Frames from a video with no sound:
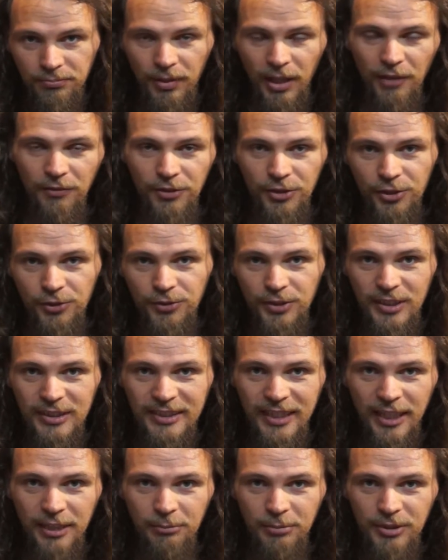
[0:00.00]
heavy duty
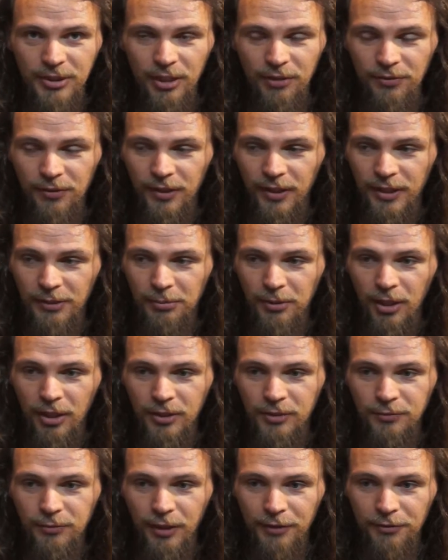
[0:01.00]
tape stuff that they put
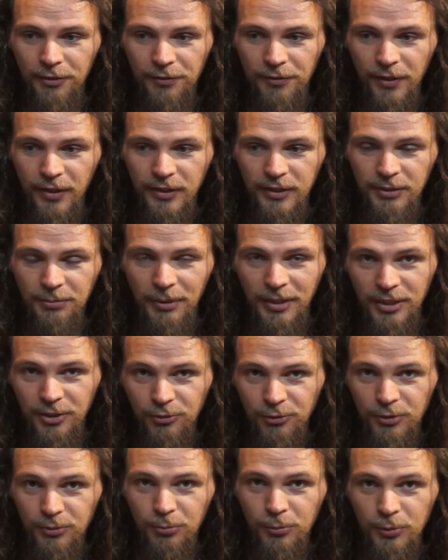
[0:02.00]
over everything to make
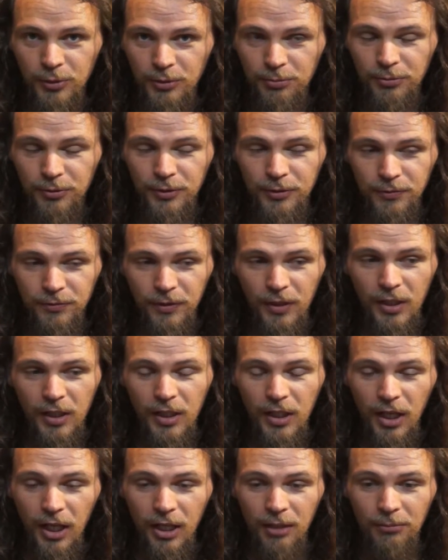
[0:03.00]
sure it's waterproof
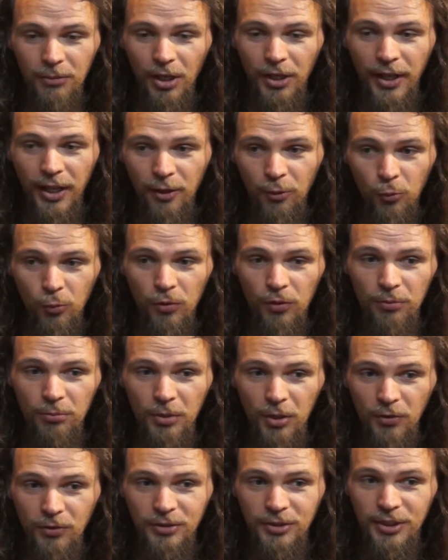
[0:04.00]
um, and then all of the
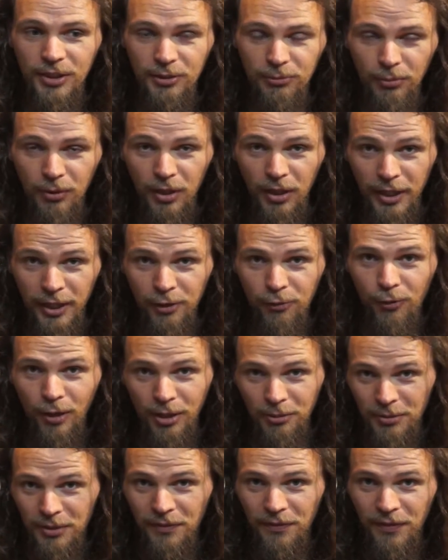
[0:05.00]
boxes were
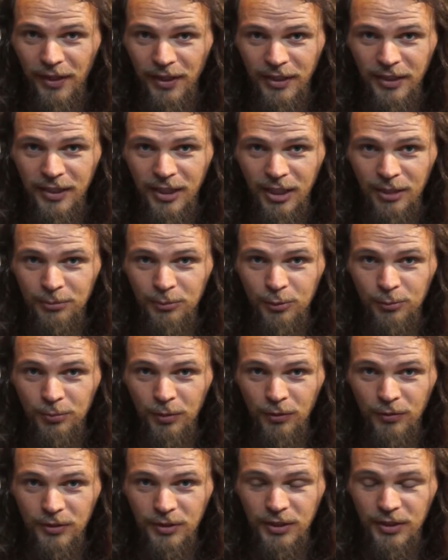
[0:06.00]
incredibly thick cardboard
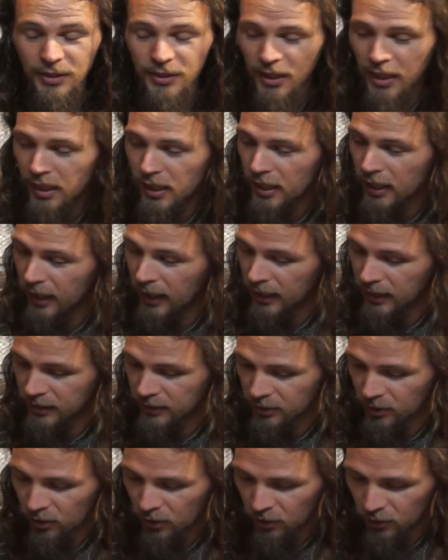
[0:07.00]
boxes
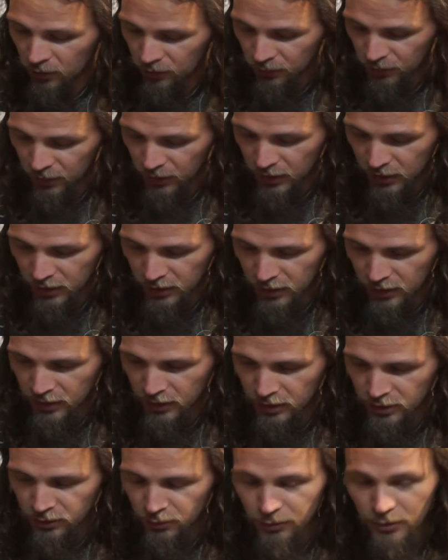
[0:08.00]
and a lot of
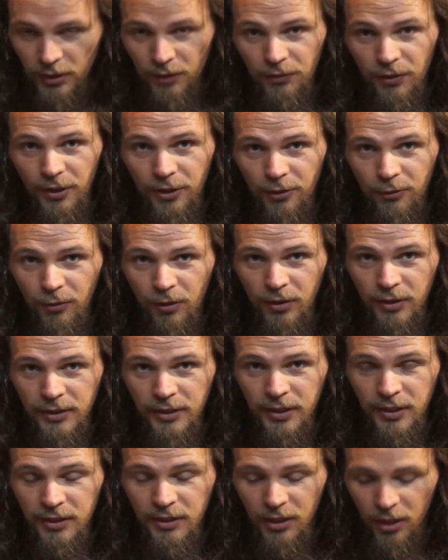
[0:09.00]
the sort of stuff like the
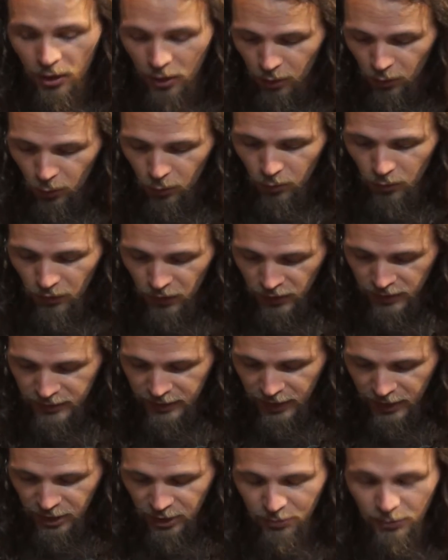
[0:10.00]
grinder, all of the
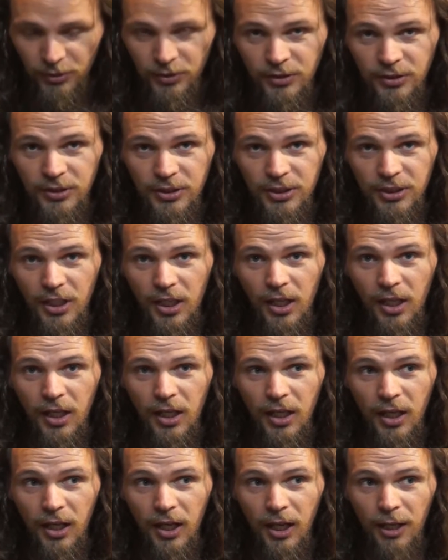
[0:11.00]
attachments,
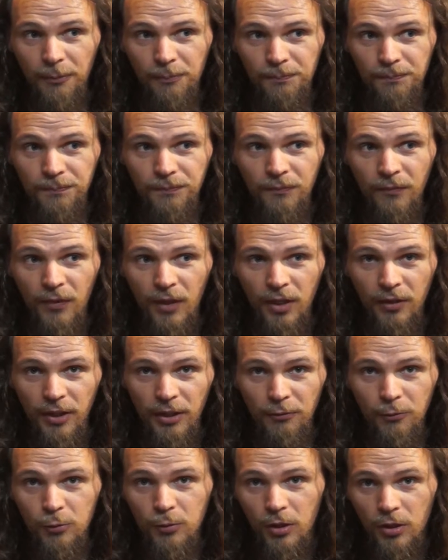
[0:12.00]
um,
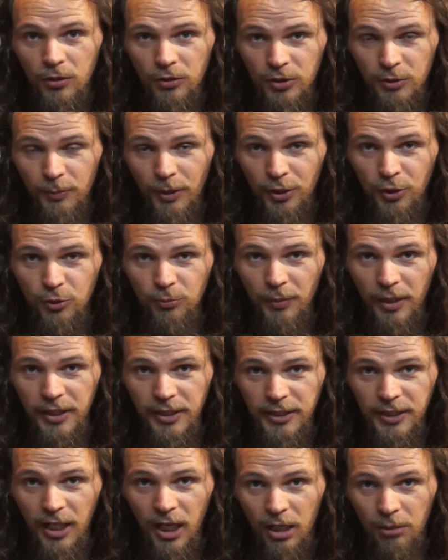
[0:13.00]
they've all got special
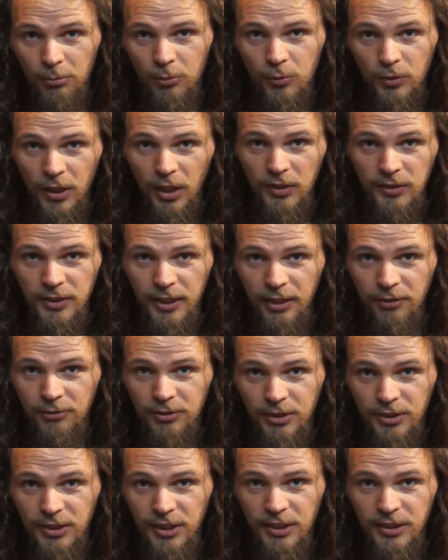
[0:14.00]
made cardboard
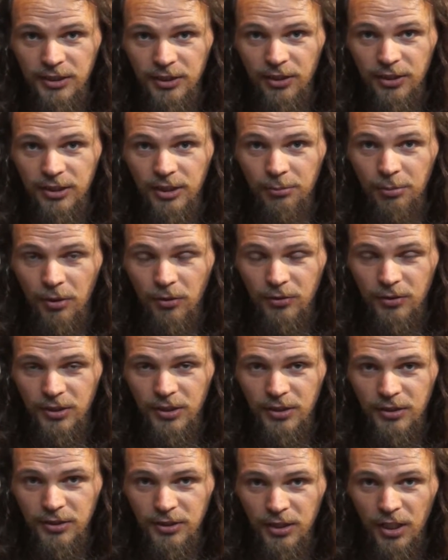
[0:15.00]
cutouts that sit inside the
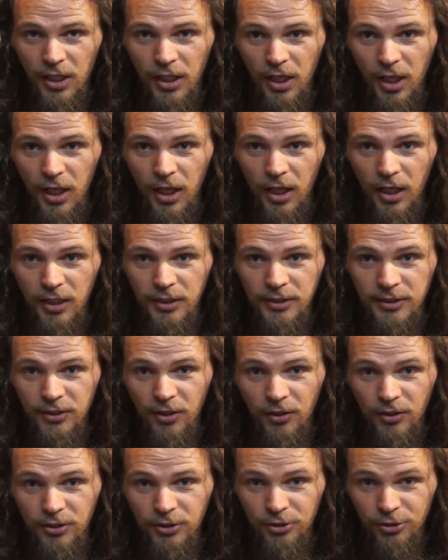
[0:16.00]
boxes uh,
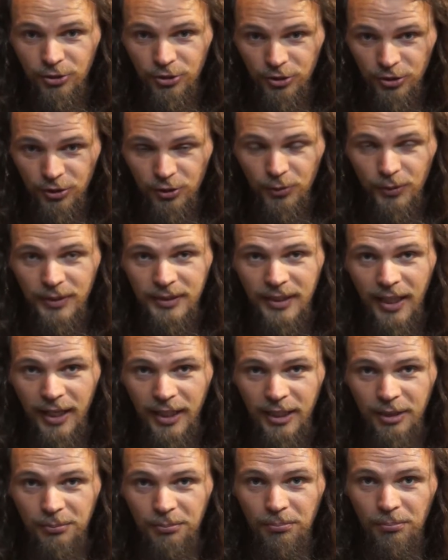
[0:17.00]
designed to
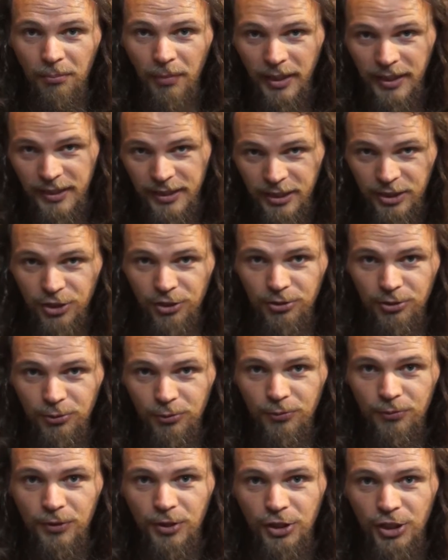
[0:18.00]
exactly make
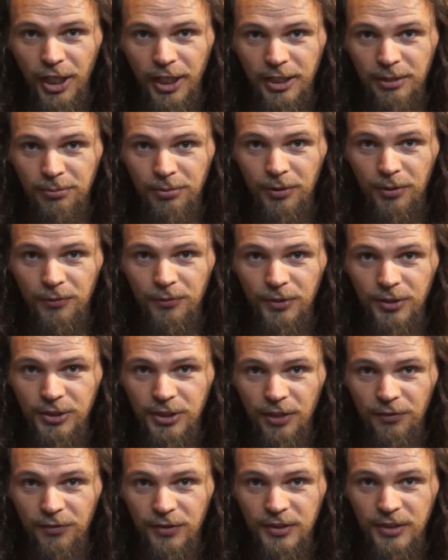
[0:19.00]
sort of the shape of the
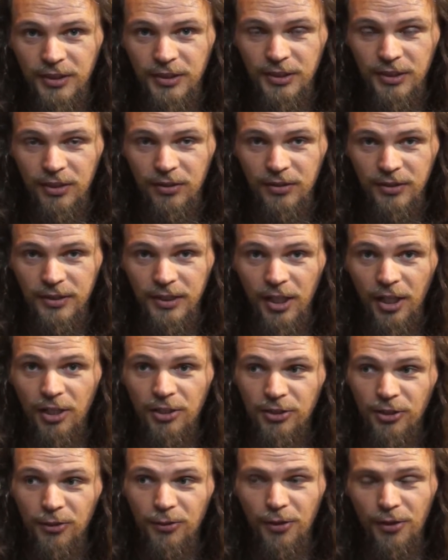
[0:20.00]
stuff that's inside
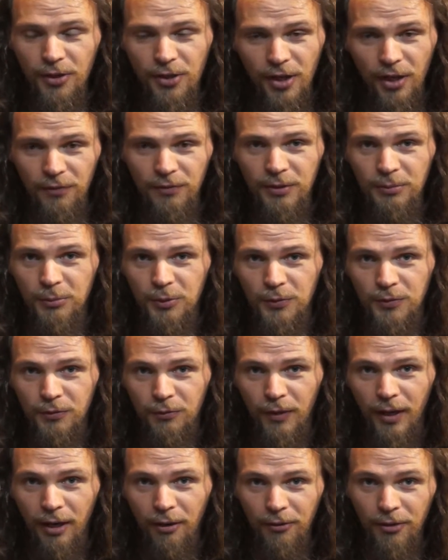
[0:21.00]
so nothing
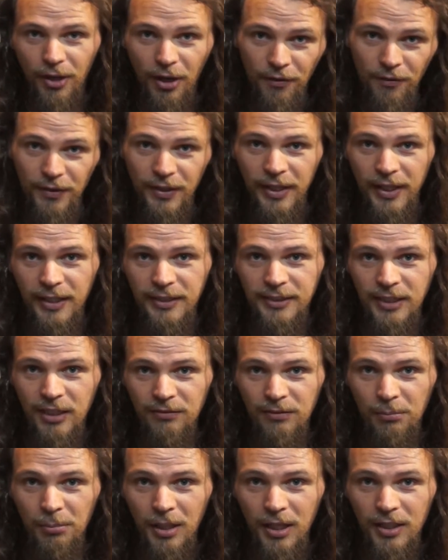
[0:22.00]
moves around, nothing hits
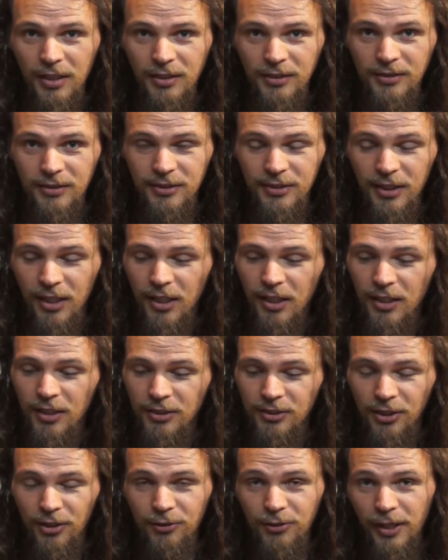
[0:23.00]
other parts
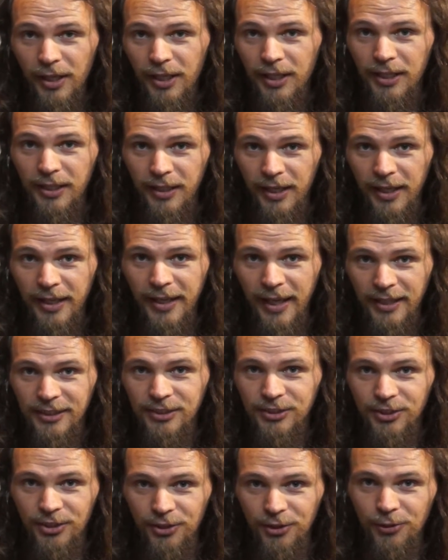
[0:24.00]
so it, it
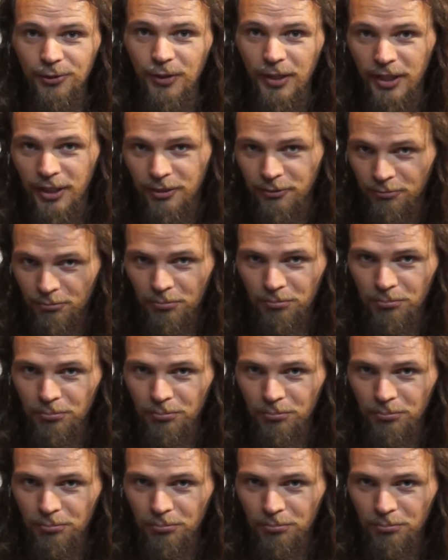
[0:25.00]
gets to you in